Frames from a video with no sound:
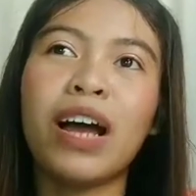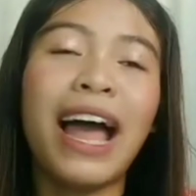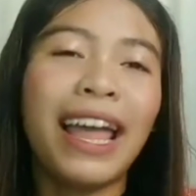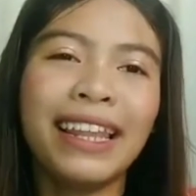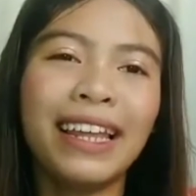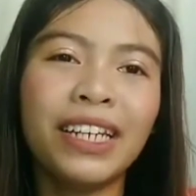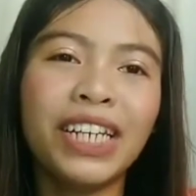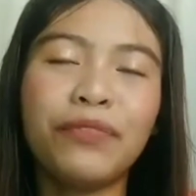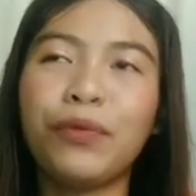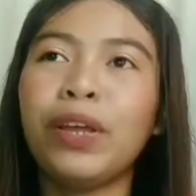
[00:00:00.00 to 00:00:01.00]
island,
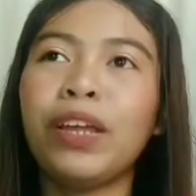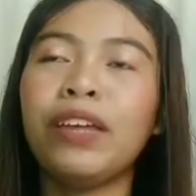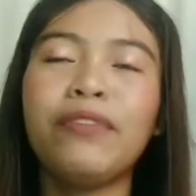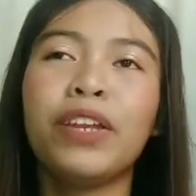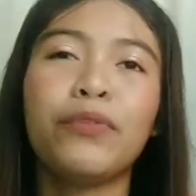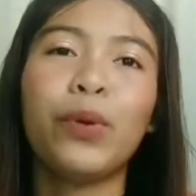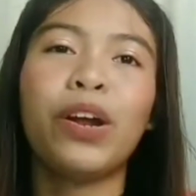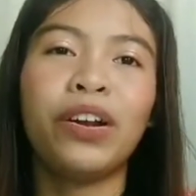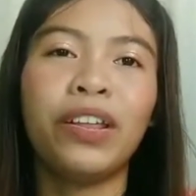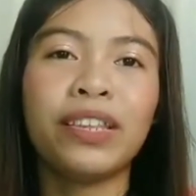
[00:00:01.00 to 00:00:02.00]
even if we
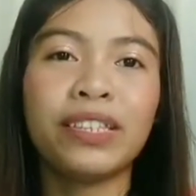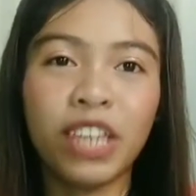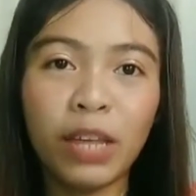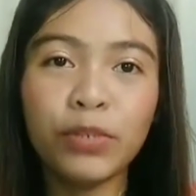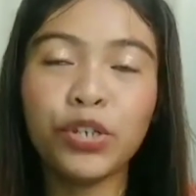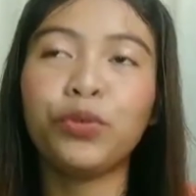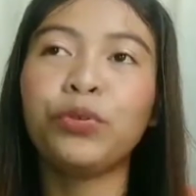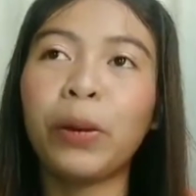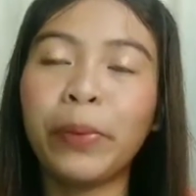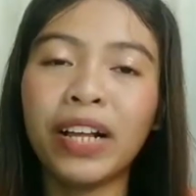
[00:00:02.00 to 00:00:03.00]
are in the same
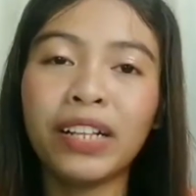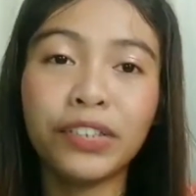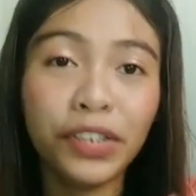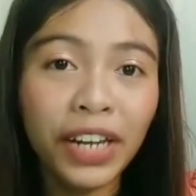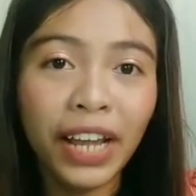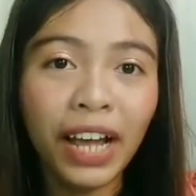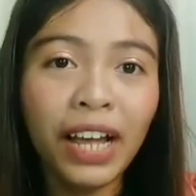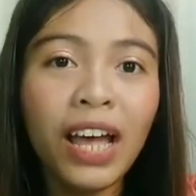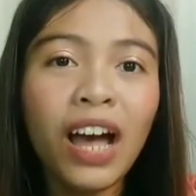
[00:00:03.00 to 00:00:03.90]
geographical area,